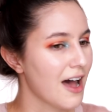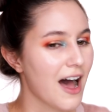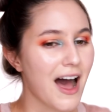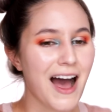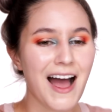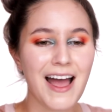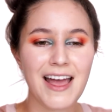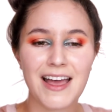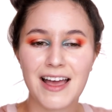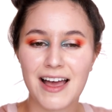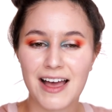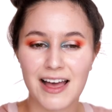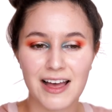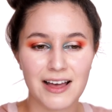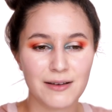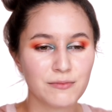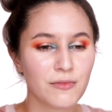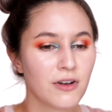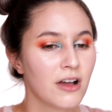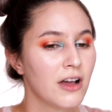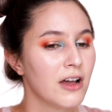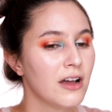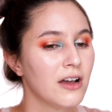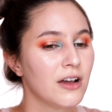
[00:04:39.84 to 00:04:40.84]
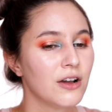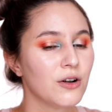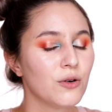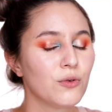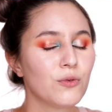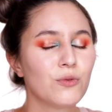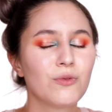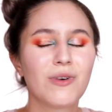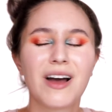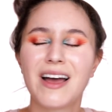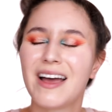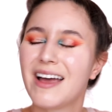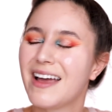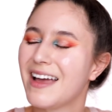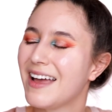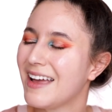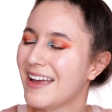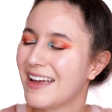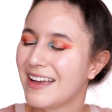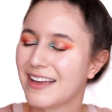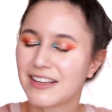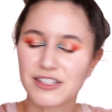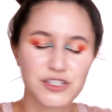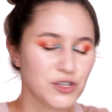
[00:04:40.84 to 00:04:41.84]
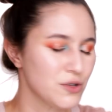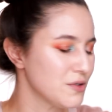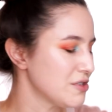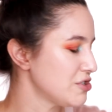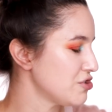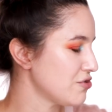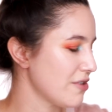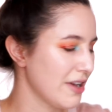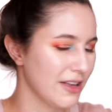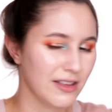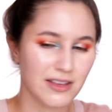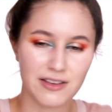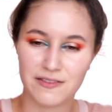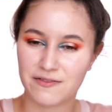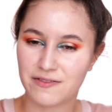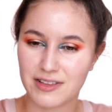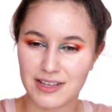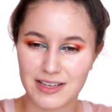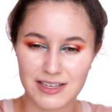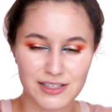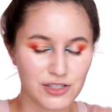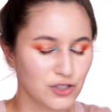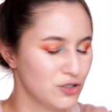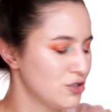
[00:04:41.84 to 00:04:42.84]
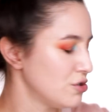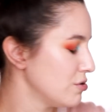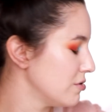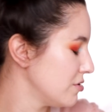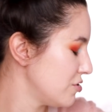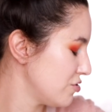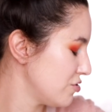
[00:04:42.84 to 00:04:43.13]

I am way too Australian for this, too